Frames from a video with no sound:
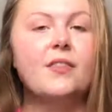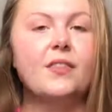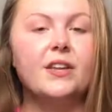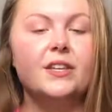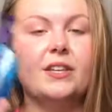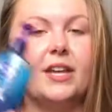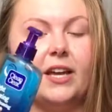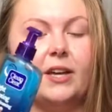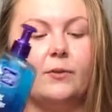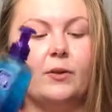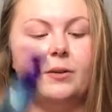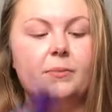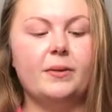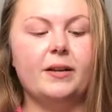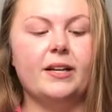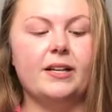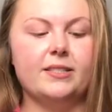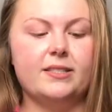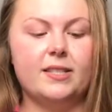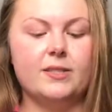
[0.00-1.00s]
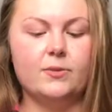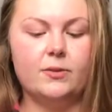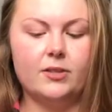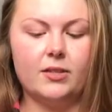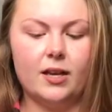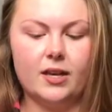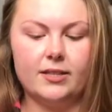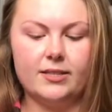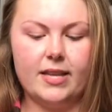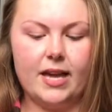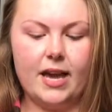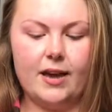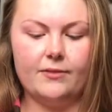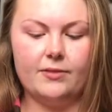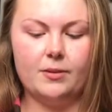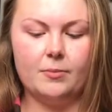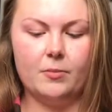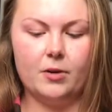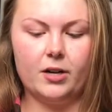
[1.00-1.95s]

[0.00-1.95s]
the night one because this one does have the